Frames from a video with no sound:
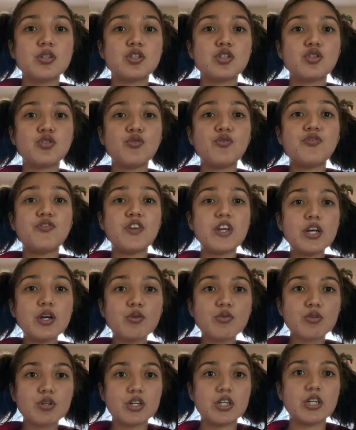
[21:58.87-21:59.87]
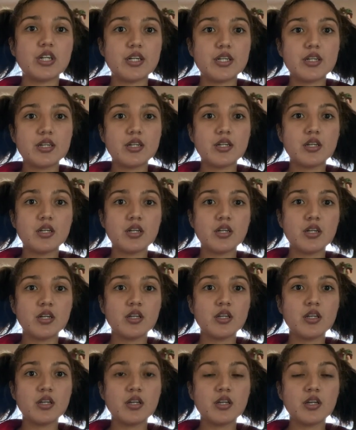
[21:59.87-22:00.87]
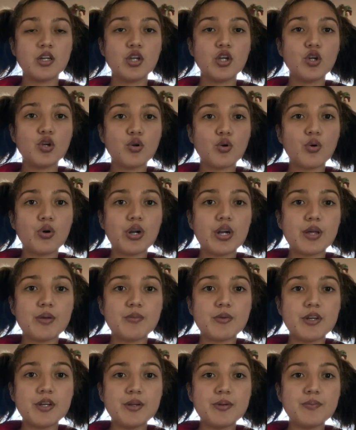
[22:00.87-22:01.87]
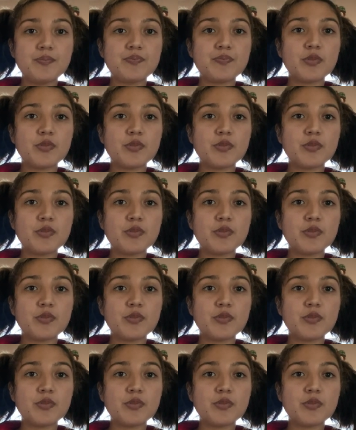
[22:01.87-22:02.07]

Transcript: to feel good. You know what I mean?